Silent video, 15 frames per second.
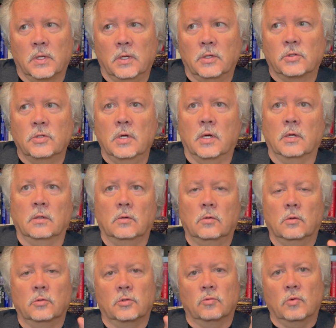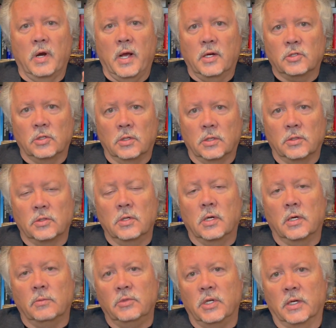It's not, quotes, rational, it's
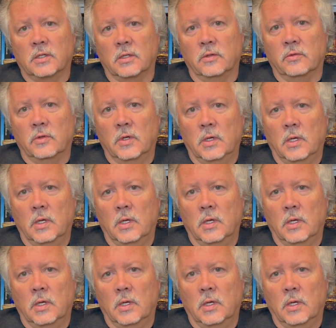not objective,